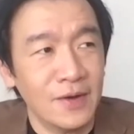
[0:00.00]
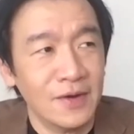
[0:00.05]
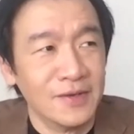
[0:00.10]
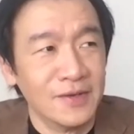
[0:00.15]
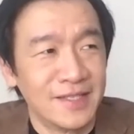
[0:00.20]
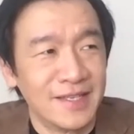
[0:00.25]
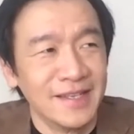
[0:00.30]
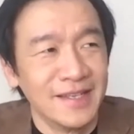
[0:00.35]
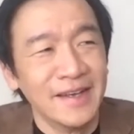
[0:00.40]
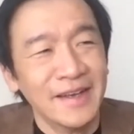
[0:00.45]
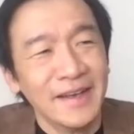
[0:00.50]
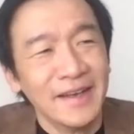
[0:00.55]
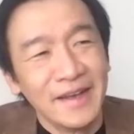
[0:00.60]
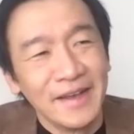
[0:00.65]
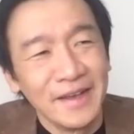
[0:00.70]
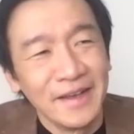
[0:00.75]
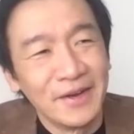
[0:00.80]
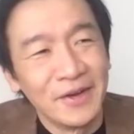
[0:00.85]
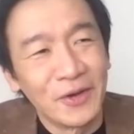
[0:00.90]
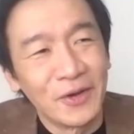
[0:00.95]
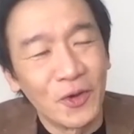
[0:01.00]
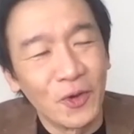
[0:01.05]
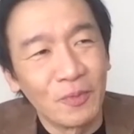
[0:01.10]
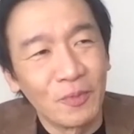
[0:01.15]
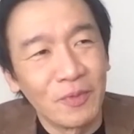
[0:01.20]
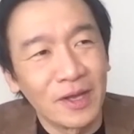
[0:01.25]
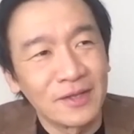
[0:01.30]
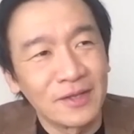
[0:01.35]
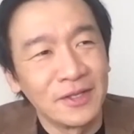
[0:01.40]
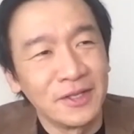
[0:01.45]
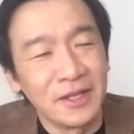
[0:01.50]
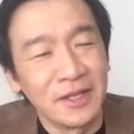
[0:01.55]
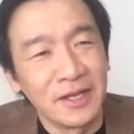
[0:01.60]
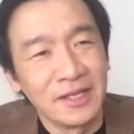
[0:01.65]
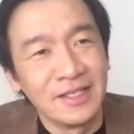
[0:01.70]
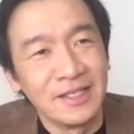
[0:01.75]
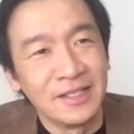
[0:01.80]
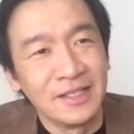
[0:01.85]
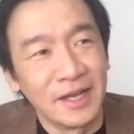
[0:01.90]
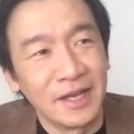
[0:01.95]
was, you know, going back to the
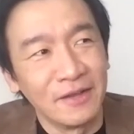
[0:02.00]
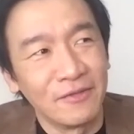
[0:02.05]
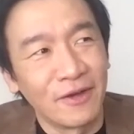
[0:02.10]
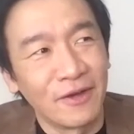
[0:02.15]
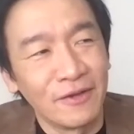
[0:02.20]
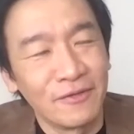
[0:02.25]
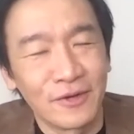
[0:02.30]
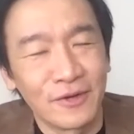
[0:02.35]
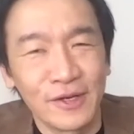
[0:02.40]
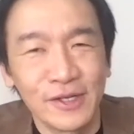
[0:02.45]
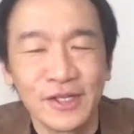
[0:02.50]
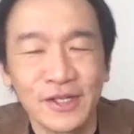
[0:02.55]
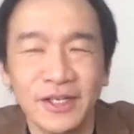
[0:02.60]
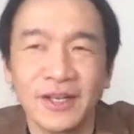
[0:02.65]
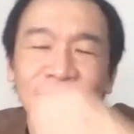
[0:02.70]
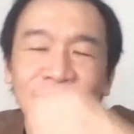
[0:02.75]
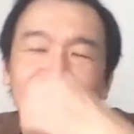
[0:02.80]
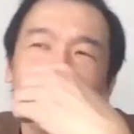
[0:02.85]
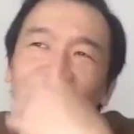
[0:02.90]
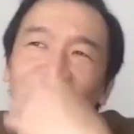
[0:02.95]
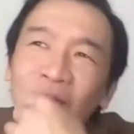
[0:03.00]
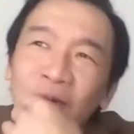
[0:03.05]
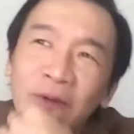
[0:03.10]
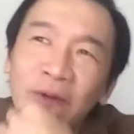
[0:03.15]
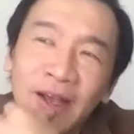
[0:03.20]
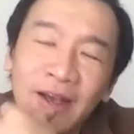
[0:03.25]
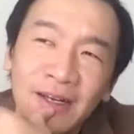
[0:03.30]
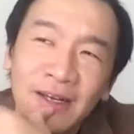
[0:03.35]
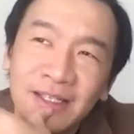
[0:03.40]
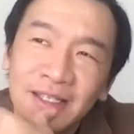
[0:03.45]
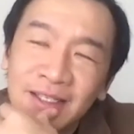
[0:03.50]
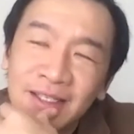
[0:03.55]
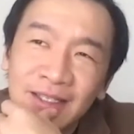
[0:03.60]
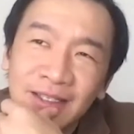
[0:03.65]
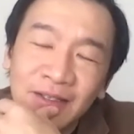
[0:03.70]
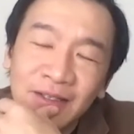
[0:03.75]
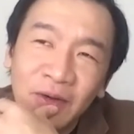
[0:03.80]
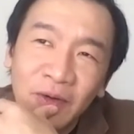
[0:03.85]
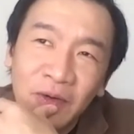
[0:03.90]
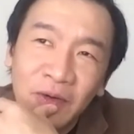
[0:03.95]
1995 version, I was like, oh my gosh, this
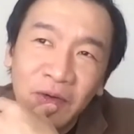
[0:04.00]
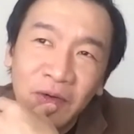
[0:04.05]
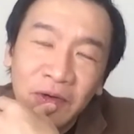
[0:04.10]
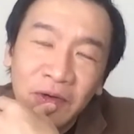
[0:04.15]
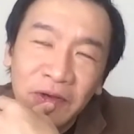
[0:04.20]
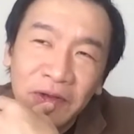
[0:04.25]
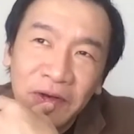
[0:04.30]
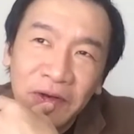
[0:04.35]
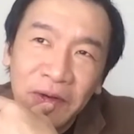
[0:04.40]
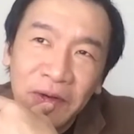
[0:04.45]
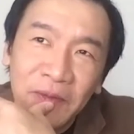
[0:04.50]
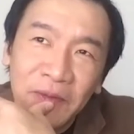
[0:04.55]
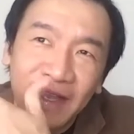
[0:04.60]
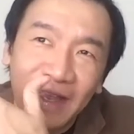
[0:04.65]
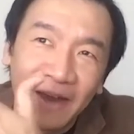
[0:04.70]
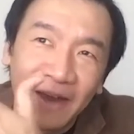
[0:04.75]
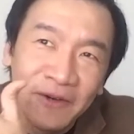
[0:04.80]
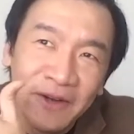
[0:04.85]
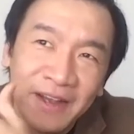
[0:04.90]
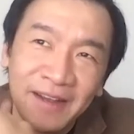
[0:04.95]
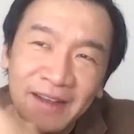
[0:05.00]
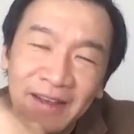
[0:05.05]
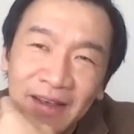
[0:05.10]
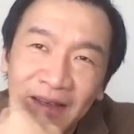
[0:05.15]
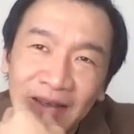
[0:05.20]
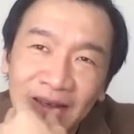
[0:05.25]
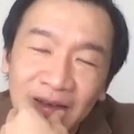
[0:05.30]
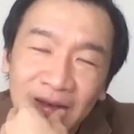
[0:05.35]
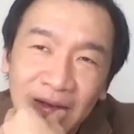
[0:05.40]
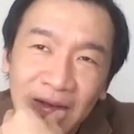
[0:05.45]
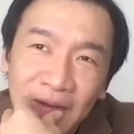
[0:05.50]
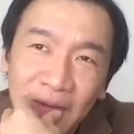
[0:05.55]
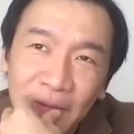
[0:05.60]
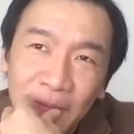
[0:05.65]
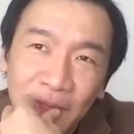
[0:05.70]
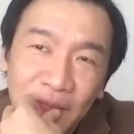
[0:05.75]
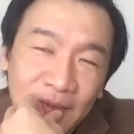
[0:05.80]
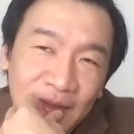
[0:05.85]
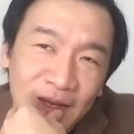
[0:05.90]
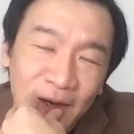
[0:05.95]
is so cool. You know, I mean, Cary,
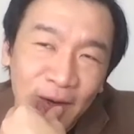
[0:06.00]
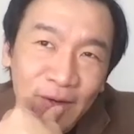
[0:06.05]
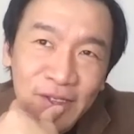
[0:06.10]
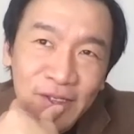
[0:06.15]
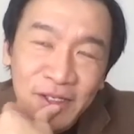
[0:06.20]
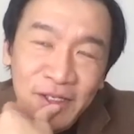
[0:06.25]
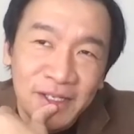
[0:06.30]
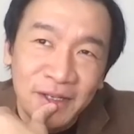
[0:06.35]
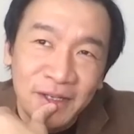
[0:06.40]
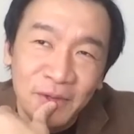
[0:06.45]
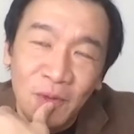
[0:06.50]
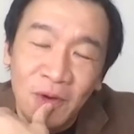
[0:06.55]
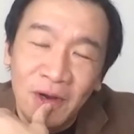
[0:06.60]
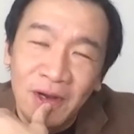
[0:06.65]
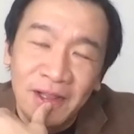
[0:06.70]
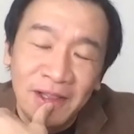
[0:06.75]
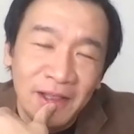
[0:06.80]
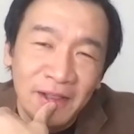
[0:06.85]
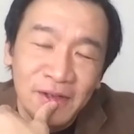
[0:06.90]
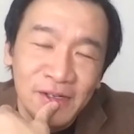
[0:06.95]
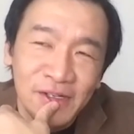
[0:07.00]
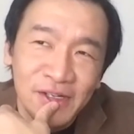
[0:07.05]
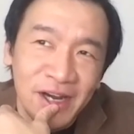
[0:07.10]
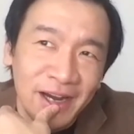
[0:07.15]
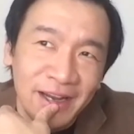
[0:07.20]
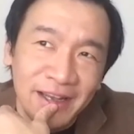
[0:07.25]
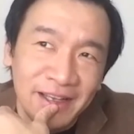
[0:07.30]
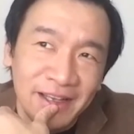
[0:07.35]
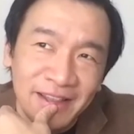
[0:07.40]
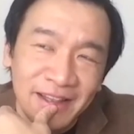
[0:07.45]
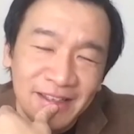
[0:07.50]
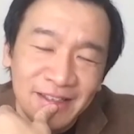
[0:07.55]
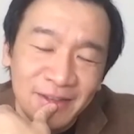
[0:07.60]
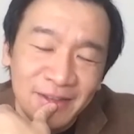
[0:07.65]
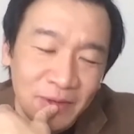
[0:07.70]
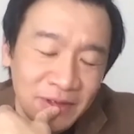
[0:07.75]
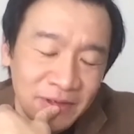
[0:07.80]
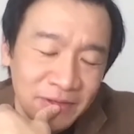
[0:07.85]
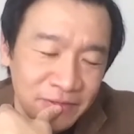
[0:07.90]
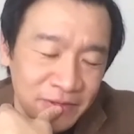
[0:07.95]
Cary just had to wear a leather jacket.
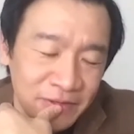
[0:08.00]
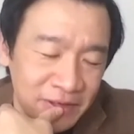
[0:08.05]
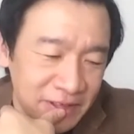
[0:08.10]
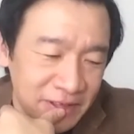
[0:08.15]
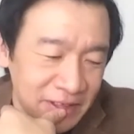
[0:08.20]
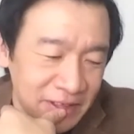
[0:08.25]
That's wonderful.